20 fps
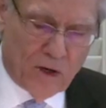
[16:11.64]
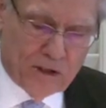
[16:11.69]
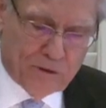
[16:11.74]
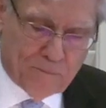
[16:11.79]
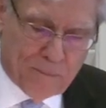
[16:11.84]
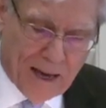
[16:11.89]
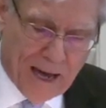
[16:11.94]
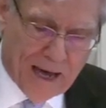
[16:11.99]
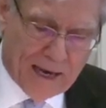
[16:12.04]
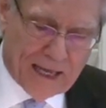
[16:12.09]

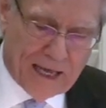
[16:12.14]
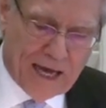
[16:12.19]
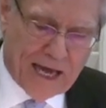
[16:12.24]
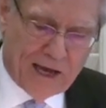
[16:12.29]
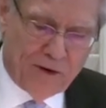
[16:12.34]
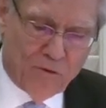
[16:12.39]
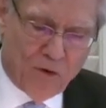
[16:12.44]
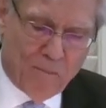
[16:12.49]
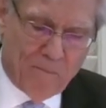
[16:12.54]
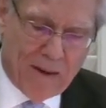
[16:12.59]
body
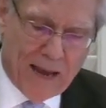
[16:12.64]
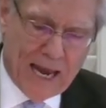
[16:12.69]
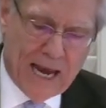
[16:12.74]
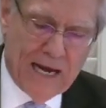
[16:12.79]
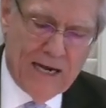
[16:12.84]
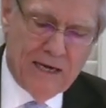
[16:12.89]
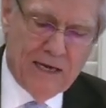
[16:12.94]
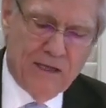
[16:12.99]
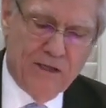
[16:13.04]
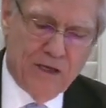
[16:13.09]
had
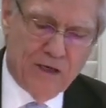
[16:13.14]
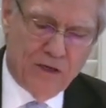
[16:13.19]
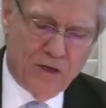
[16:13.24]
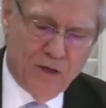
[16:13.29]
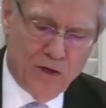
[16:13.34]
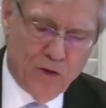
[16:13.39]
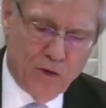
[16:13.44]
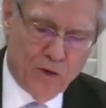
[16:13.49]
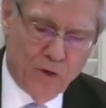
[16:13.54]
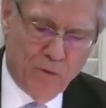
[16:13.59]
remained in the
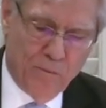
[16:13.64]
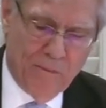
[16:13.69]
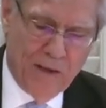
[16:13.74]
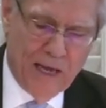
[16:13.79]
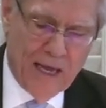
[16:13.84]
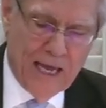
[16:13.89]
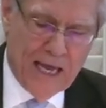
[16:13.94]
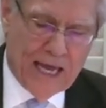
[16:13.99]
tomb,